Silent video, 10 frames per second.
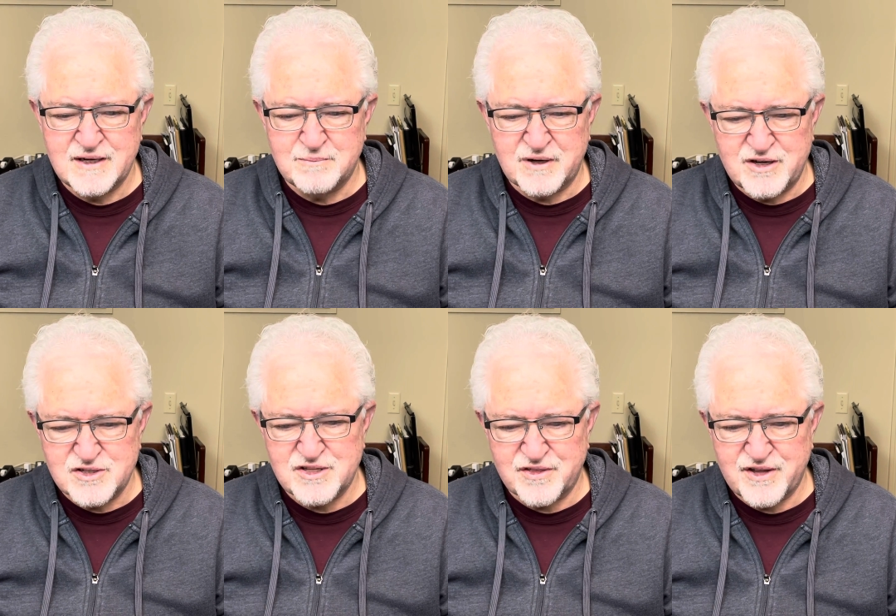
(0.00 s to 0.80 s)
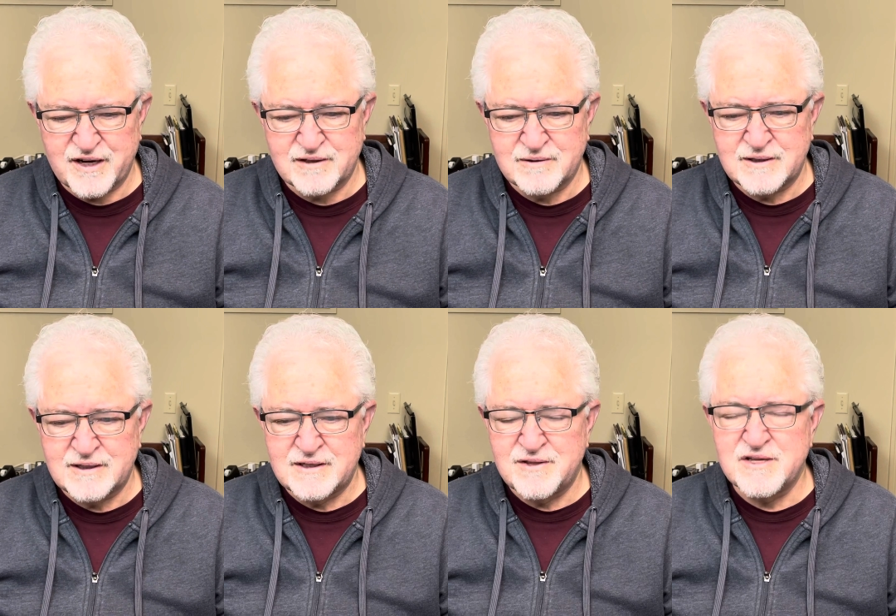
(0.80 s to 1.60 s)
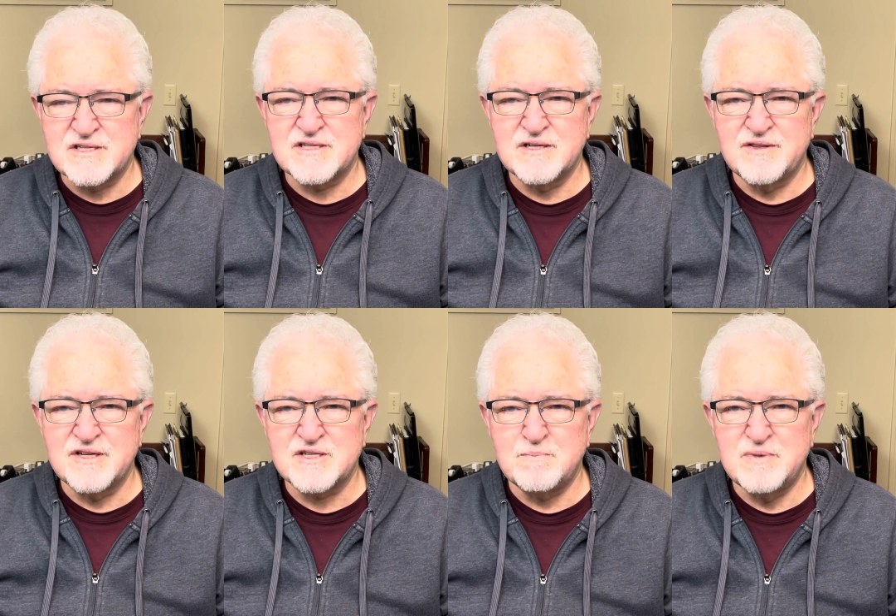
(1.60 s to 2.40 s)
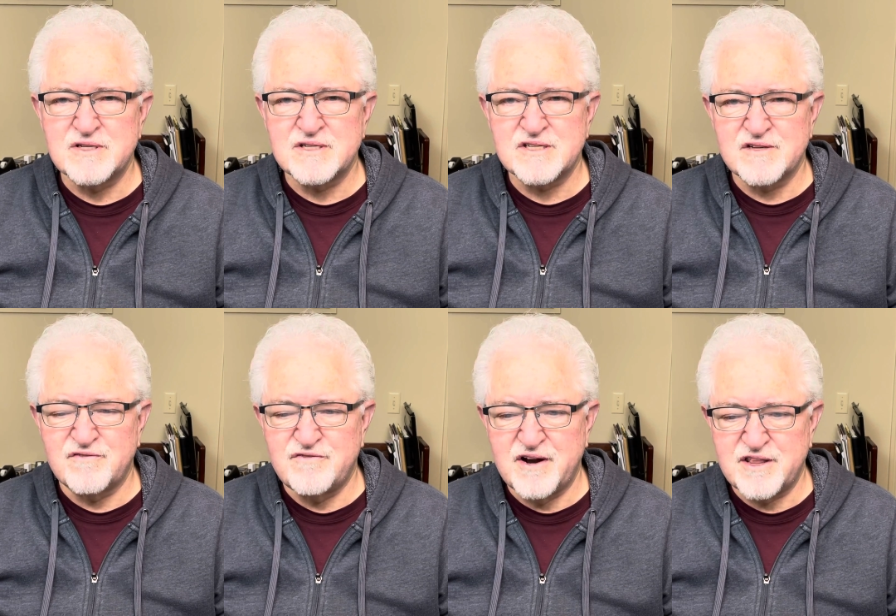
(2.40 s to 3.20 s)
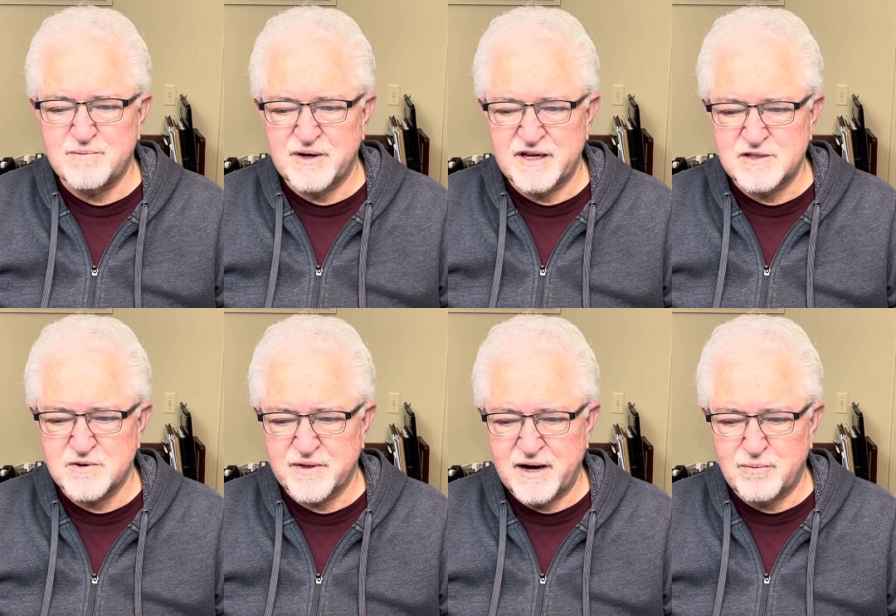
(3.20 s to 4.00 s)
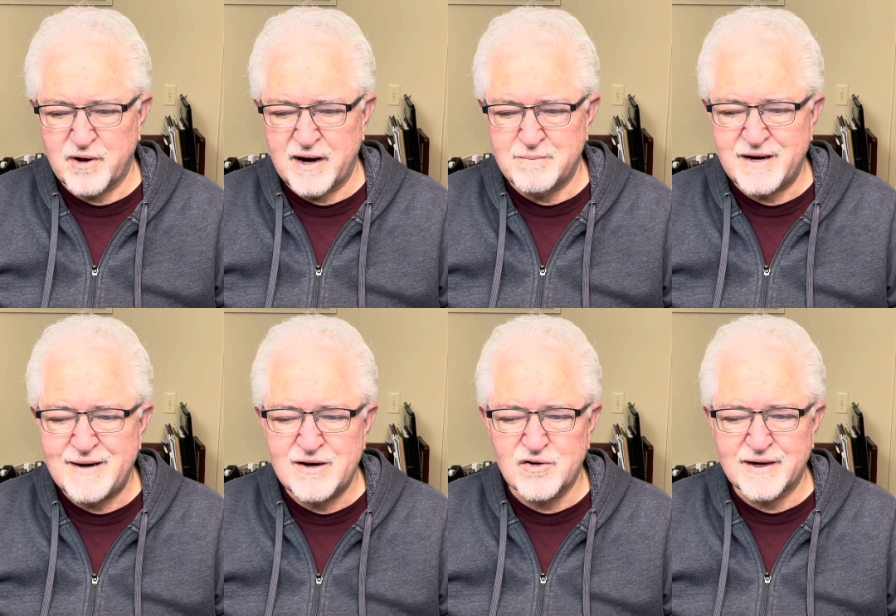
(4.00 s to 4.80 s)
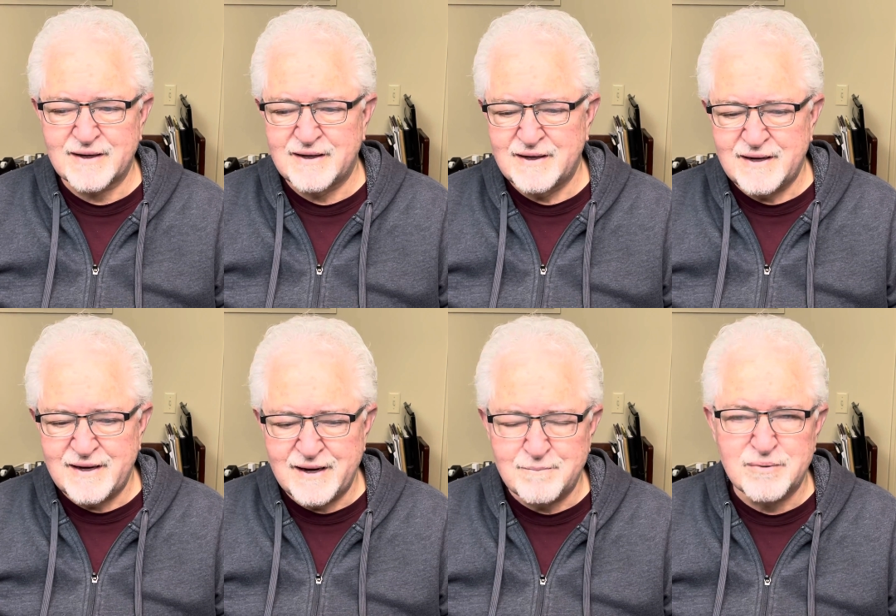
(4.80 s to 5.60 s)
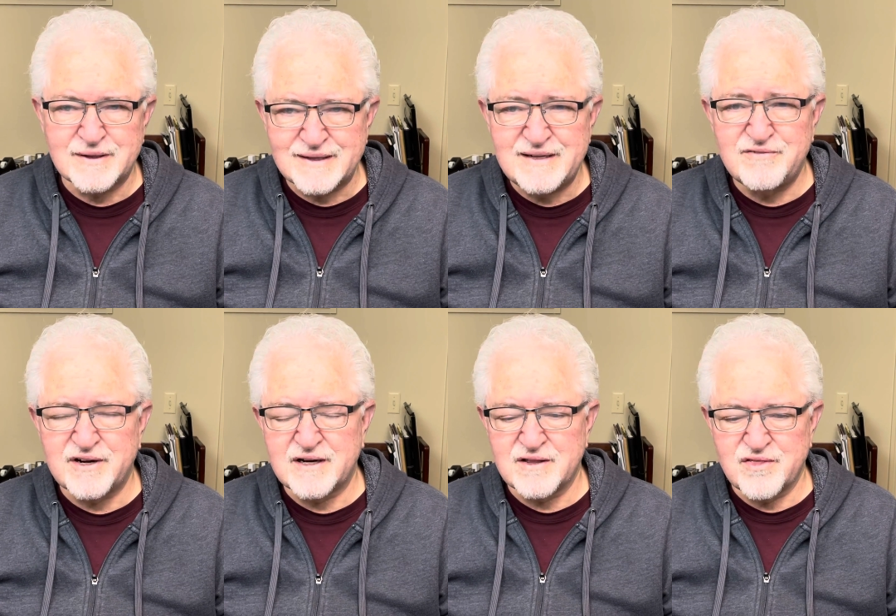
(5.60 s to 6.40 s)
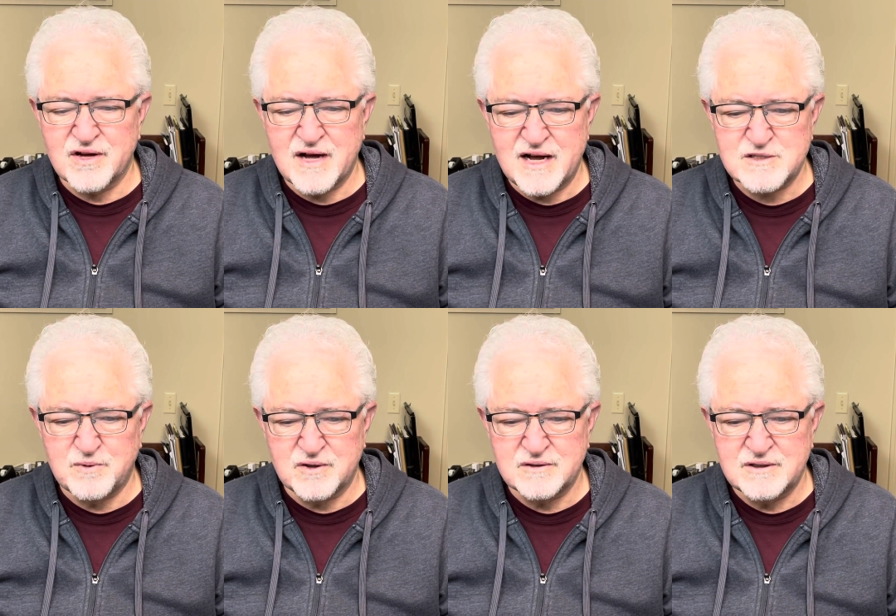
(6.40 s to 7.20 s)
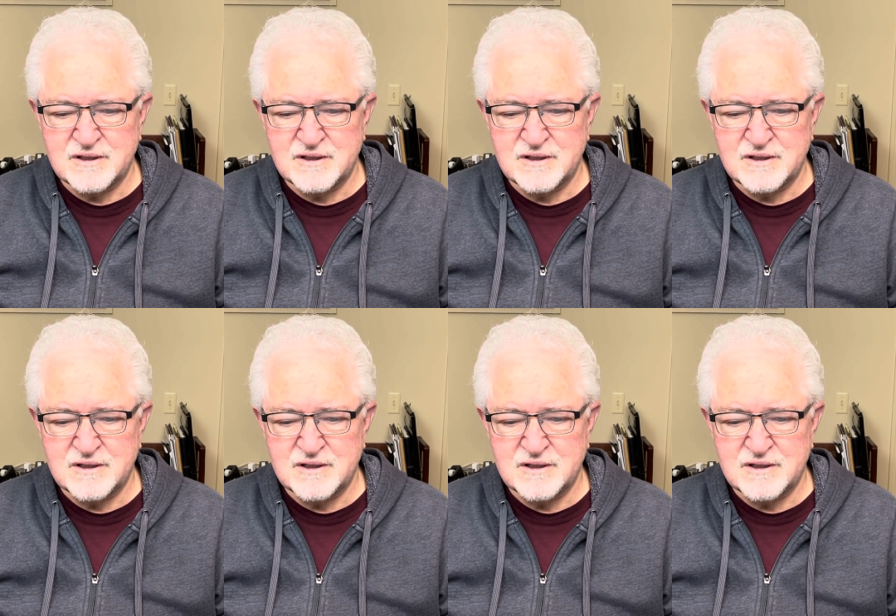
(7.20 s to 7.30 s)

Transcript: But here's the thing. This, this business of faith begins with Abraham hearing and believing the gospel.